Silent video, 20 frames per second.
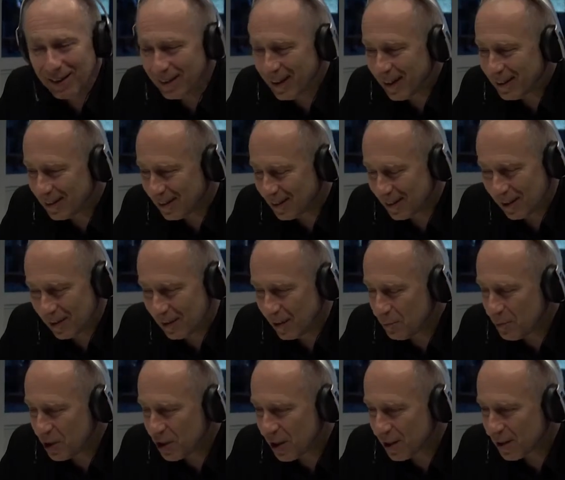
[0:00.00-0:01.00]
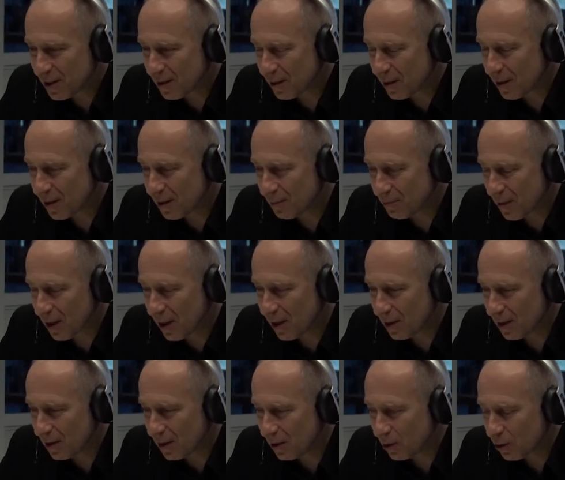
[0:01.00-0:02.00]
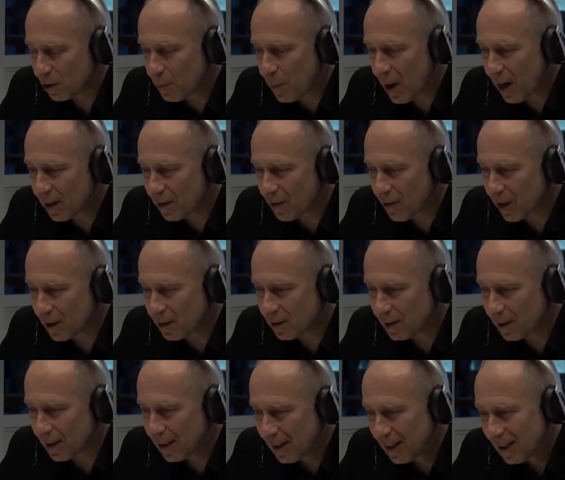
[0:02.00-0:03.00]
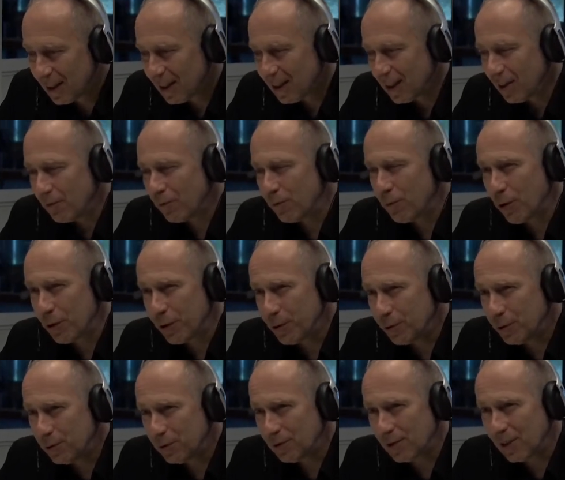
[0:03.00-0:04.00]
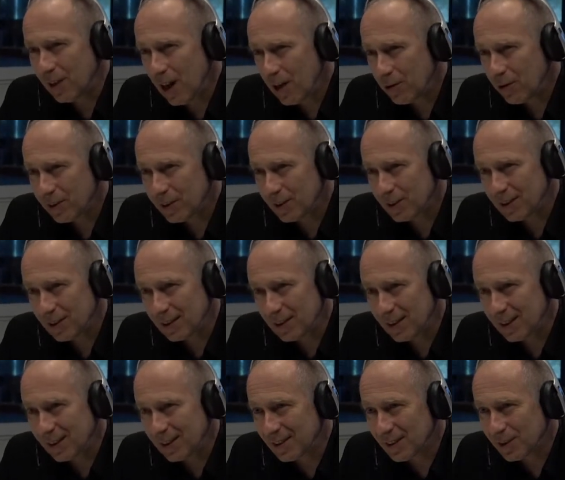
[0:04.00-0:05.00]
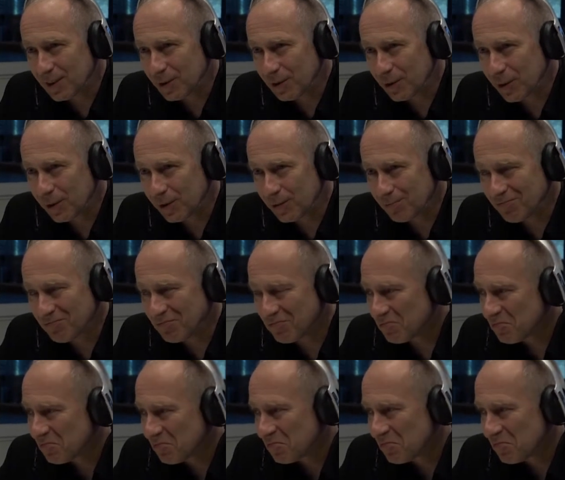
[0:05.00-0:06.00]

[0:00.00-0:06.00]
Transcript: let me just remind that for you, Lagos is a certain